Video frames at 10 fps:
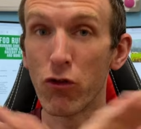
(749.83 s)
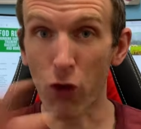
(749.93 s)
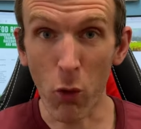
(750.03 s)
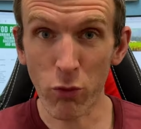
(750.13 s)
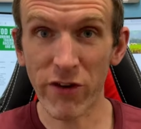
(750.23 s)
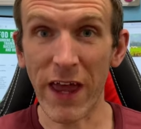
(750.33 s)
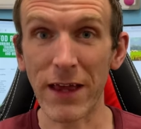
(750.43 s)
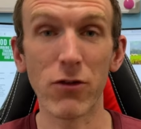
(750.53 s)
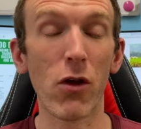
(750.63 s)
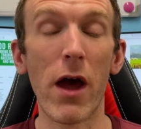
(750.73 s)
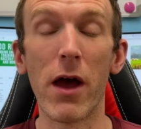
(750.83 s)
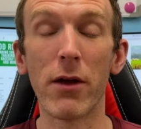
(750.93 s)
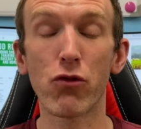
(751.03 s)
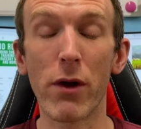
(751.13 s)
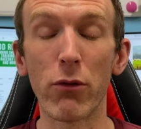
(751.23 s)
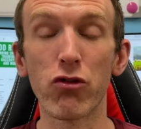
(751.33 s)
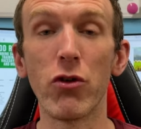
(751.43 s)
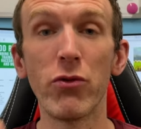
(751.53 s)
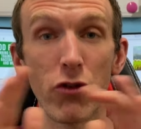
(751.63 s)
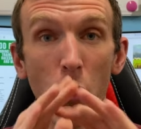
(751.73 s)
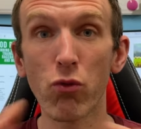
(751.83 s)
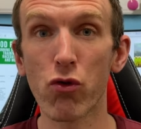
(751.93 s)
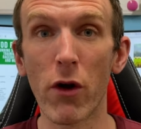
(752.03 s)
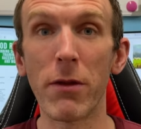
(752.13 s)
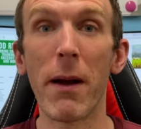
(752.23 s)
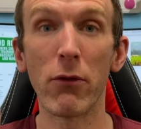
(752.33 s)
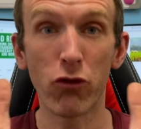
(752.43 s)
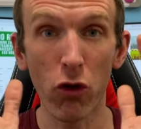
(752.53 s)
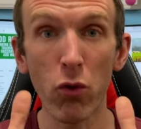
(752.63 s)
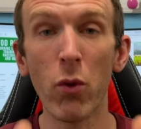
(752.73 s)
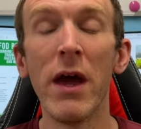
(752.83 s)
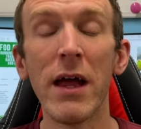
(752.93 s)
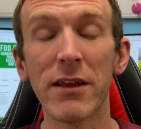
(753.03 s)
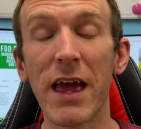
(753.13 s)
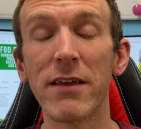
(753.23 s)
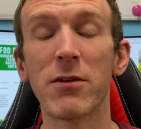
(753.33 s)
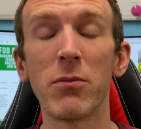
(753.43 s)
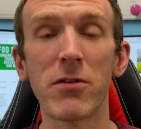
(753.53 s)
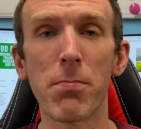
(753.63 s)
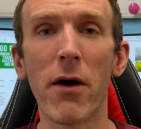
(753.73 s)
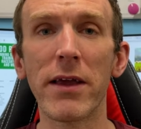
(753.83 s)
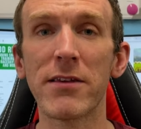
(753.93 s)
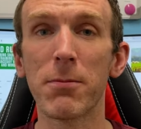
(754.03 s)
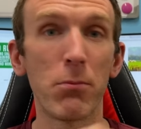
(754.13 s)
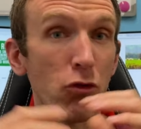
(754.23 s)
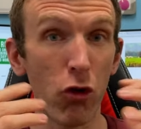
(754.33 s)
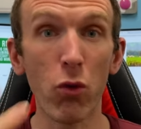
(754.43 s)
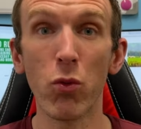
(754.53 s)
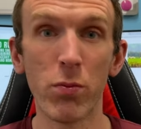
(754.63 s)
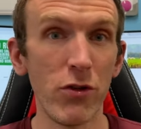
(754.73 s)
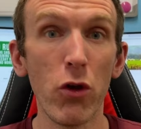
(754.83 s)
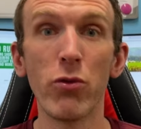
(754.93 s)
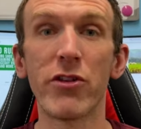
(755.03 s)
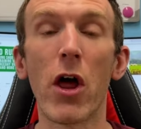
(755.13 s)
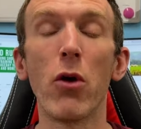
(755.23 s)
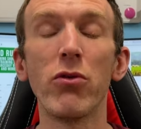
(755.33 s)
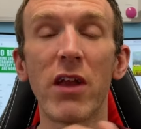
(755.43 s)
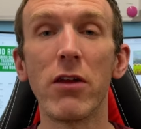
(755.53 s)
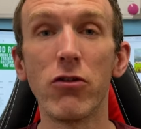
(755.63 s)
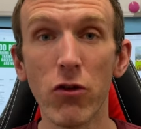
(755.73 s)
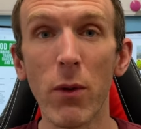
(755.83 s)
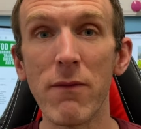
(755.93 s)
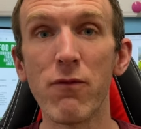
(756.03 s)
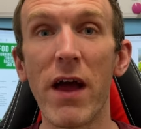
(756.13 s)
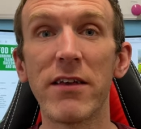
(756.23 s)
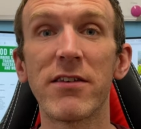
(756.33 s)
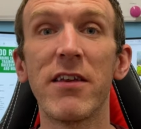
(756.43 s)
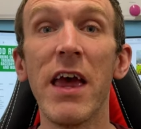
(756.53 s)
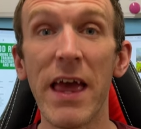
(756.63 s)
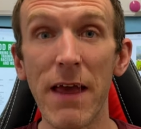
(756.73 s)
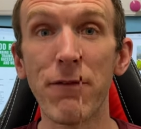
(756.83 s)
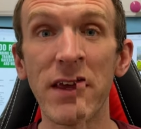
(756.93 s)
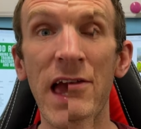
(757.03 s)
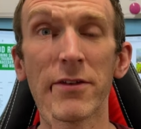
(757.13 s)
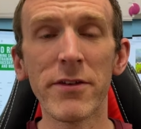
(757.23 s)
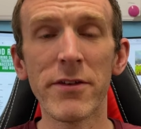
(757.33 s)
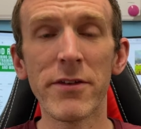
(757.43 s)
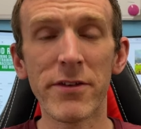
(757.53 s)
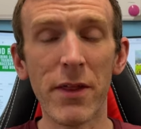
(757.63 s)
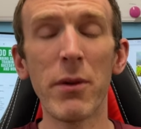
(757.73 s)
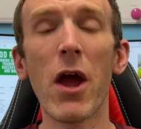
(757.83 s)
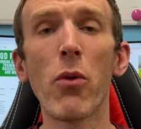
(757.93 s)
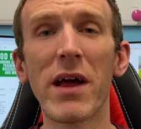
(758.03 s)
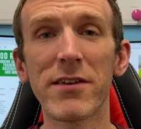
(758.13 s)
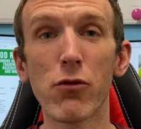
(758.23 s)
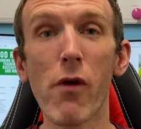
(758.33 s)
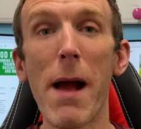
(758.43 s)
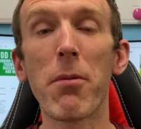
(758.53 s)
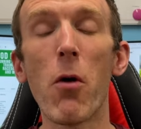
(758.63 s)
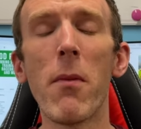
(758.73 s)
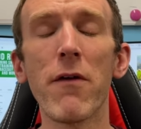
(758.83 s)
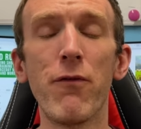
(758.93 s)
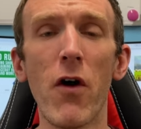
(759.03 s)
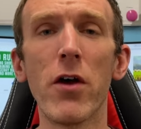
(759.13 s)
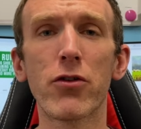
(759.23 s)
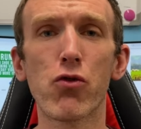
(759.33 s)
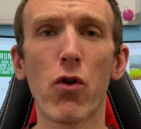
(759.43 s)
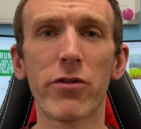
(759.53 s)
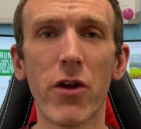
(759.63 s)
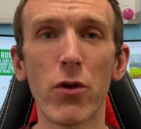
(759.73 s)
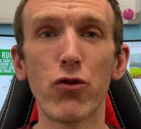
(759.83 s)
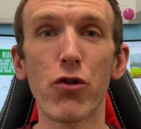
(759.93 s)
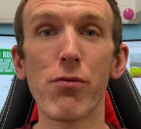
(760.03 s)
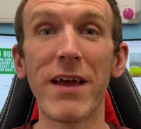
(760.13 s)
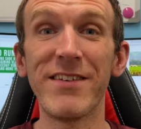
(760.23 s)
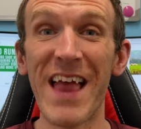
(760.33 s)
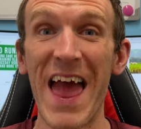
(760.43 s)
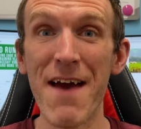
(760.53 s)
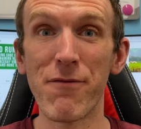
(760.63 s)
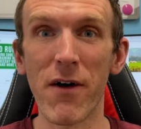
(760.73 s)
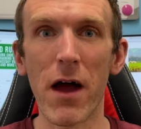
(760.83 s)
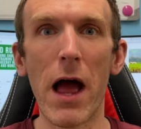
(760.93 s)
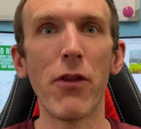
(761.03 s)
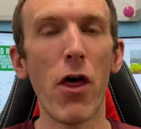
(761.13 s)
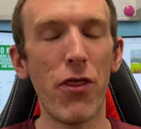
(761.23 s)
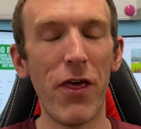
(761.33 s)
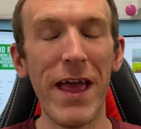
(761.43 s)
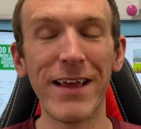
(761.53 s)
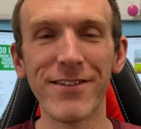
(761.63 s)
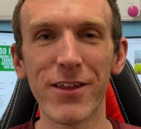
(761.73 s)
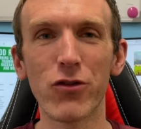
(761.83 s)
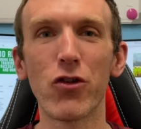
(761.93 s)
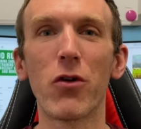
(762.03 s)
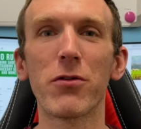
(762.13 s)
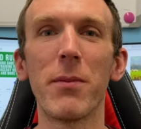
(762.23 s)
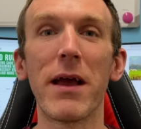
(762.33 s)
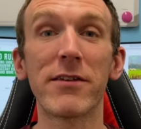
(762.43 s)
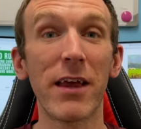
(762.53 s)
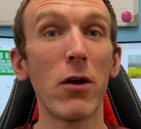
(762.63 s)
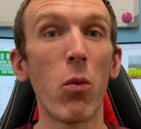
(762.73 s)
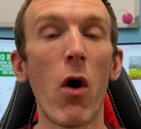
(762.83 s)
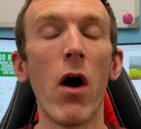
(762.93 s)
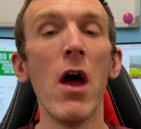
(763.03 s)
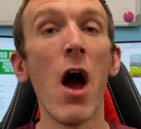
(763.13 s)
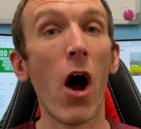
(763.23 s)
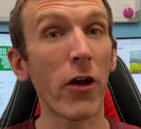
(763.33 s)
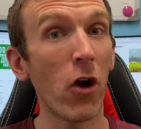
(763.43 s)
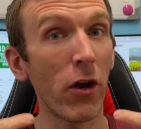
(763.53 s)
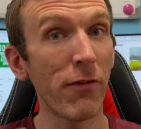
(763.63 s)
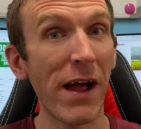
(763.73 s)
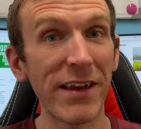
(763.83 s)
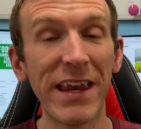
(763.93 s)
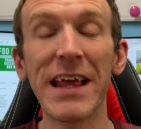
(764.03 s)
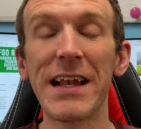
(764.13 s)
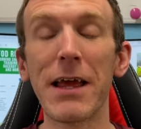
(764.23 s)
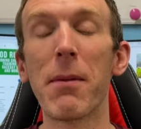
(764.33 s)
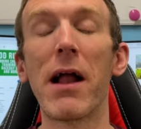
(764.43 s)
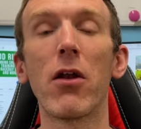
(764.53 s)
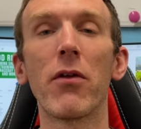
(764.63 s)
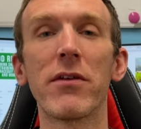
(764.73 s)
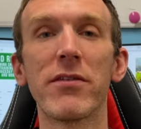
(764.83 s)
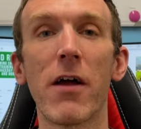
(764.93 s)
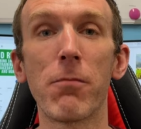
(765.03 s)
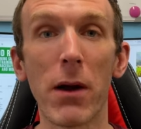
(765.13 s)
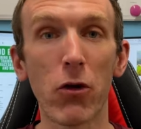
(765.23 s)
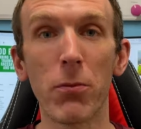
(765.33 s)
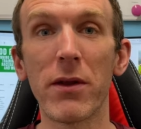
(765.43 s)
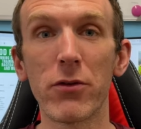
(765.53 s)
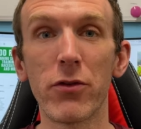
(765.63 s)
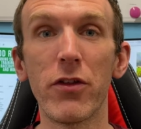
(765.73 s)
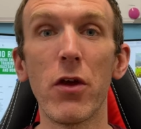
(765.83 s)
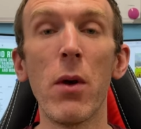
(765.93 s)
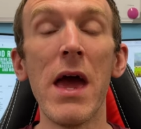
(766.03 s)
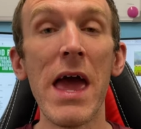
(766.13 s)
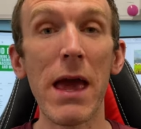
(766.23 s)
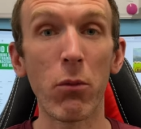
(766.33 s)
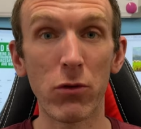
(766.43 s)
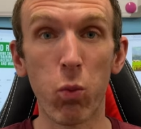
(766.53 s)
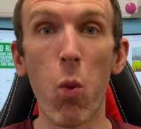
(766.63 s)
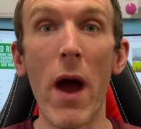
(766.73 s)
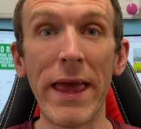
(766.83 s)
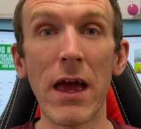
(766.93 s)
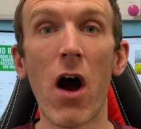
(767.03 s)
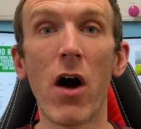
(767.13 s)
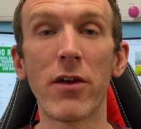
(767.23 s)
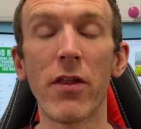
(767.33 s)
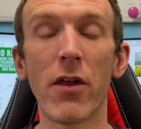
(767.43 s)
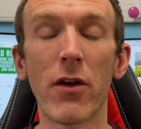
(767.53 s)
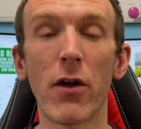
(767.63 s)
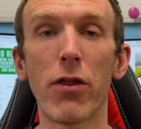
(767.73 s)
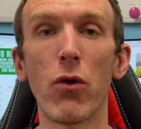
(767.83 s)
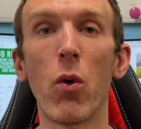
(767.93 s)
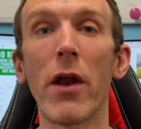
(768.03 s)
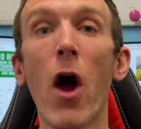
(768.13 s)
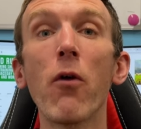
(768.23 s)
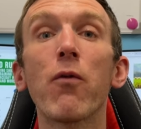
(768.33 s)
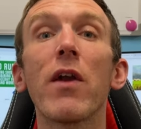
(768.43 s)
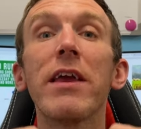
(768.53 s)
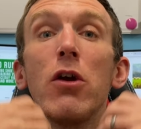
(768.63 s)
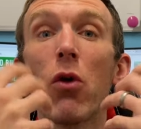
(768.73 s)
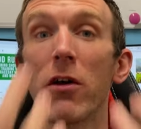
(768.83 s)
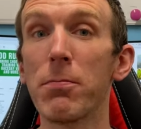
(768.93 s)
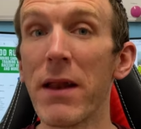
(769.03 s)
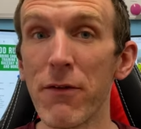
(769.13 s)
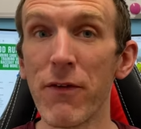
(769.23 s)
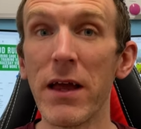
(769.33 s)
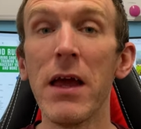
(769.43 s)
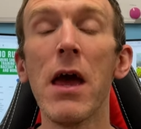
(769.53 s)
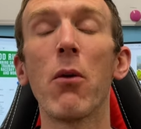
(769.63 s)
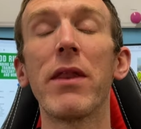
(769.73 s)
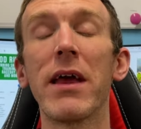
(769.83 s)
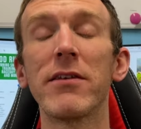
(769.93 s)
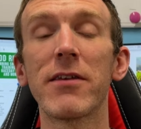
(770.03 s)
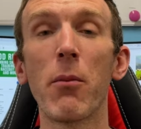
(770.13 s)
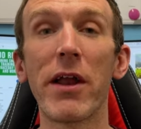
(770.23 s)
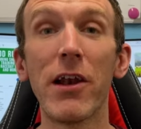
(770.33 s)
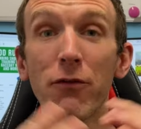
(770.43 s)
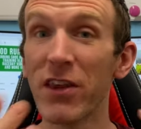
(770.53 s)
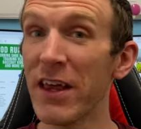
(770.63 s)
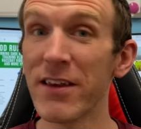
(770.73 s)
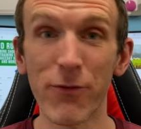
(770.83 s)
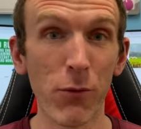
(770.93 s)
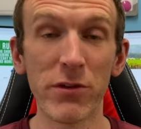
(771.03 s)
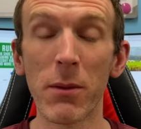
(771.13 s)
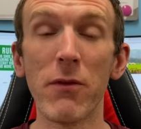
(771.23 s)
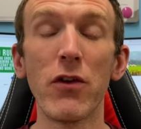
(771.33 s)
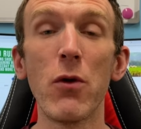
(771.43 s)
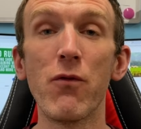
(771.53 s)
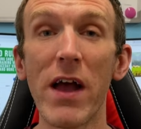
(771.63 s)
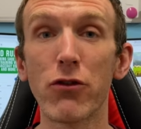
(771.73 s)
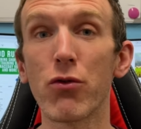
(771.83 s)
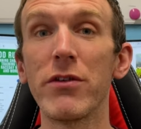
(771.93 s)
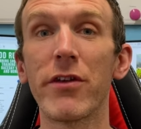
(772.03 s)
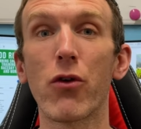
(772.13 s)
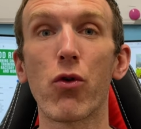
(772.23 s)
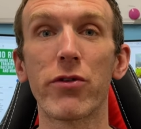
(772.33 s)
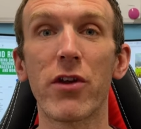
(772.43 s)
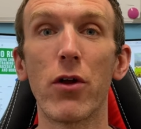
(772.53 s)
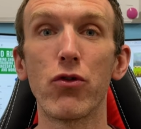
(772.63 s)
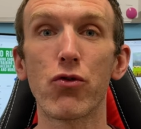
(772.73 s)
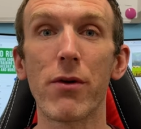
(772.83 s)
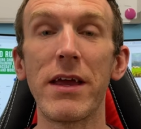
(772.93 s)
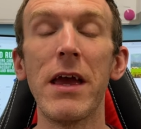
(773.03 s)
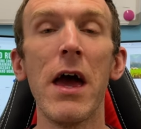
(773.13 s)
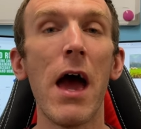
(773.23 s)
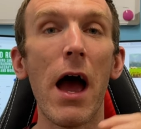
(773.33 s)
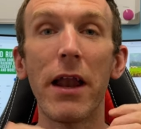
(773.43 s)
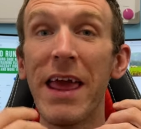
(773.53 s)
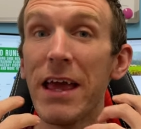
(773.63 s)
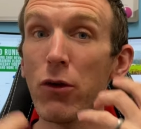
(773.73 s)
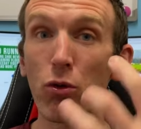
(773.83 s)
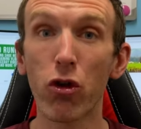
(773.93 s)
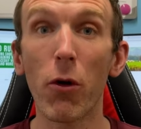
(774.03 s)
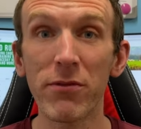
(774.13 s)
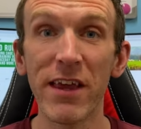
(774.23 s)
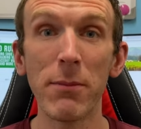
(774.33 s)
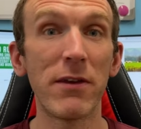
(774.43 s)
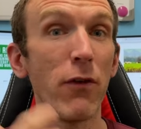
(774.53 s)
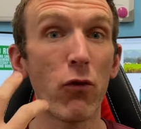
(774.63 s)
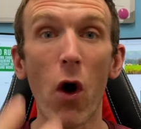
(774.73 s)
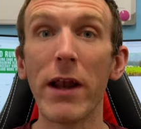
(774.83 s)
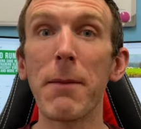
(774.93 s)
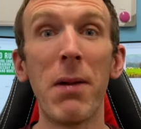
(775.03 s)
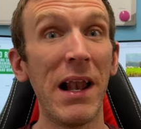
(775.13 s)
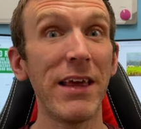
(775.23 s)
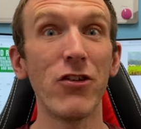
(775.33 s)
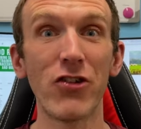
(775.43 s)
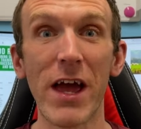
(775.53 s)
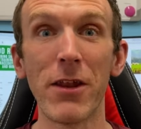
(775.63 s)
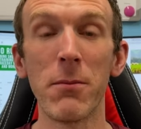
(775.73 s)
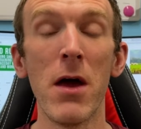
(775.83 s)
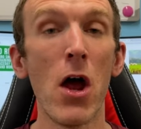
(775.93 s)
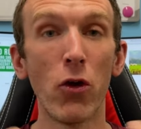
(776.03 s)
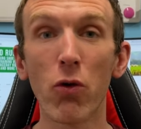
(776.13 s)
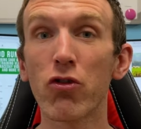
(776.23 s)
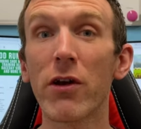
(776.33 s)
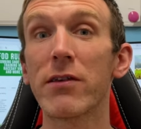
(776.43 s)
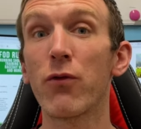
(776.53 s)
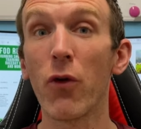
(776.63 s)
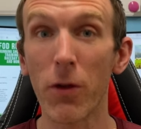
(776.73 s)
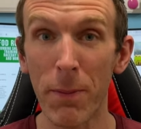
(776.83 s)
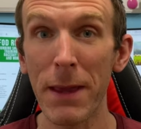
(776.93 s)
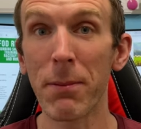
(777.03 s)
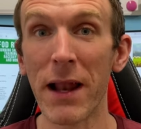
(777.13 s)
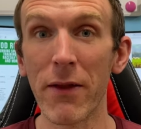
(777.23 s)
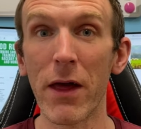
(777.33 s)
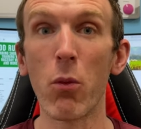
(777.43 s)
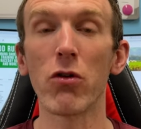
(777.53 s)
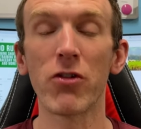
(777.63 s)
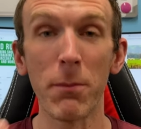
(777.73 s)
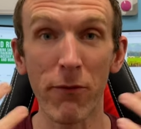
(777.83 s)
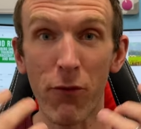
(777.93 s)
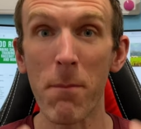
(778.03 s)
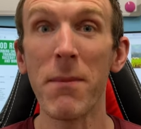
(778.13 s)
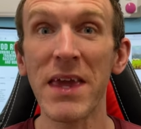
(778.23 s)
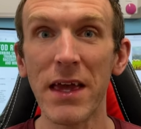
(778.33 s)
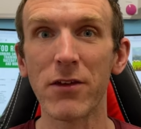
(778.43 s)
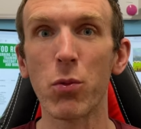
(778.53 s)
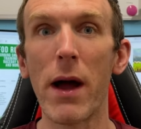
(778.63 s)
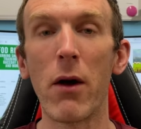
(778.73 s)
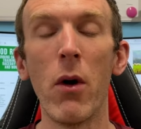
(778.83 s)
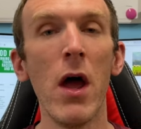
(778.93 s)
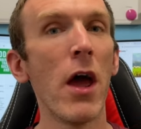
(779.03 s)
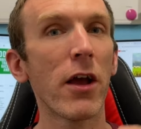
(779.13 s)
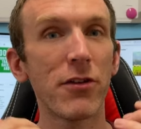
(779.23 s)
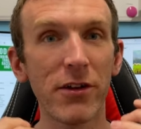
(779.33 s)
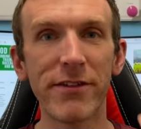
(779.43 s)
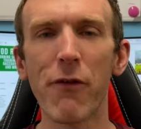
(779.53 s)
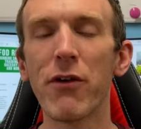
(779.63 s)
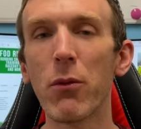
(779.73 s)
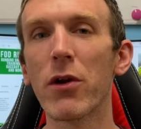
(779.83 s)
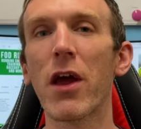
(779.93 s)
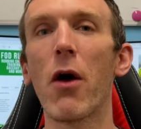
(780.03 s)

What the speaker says: don't take trail shoes, don't try them out, do get some spikes, do use those and do invest if you can. So there we go, that's a wrap on my first cross country race ever and the things that shocked me. I tell you what, I kind of had an inkling about a lot of this stuff, but I've got to be honest with you, it was way harder than I thought. And hopefully you guys benefit with it in some way. I'd love to hear from some of you veterans at cross country and hear your top tips. If you've got any, please share them, not just for the people out there watching, but for me as well, because I definitely want to